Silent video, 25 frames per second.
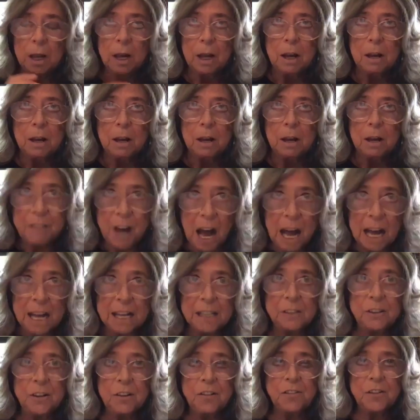
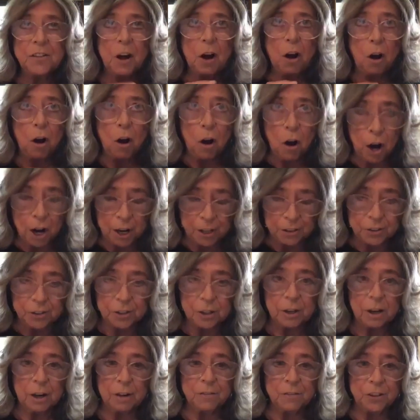find the heart
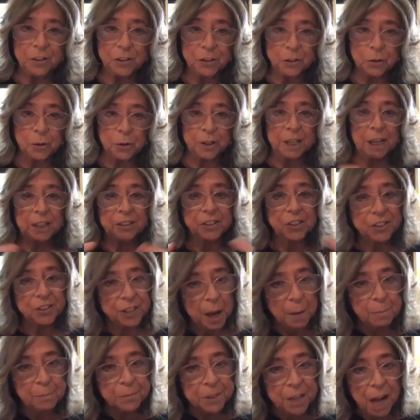of the story. At
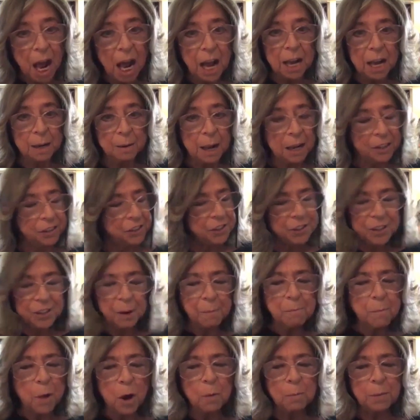some time, at
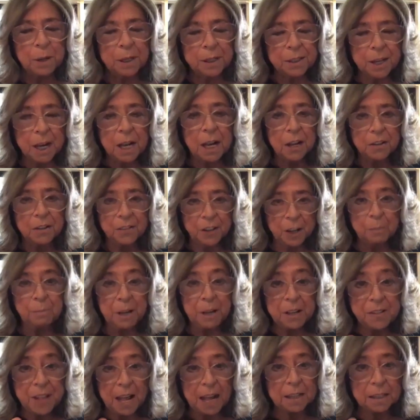some moment, there'll be
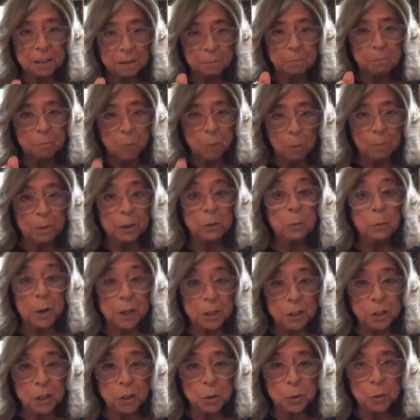that moment when
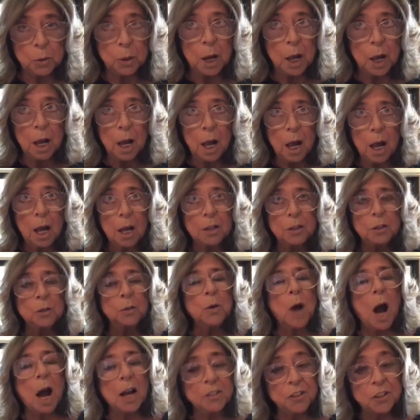you
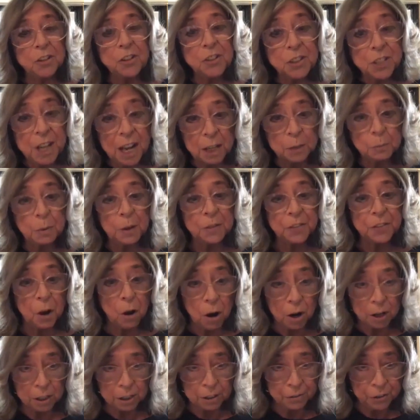understand what the
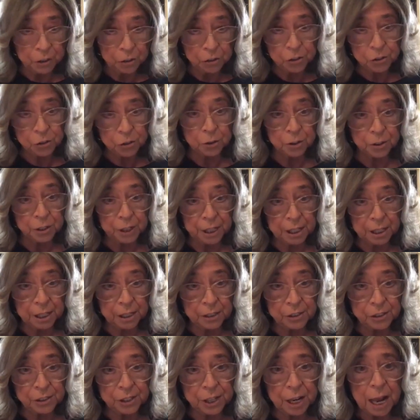heart of your story
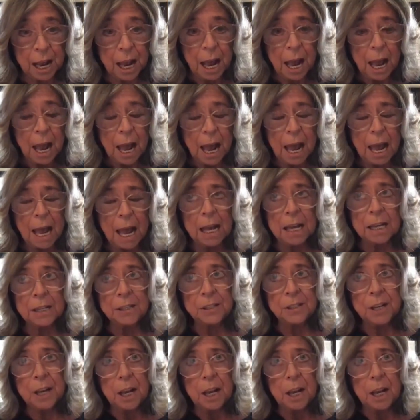is. And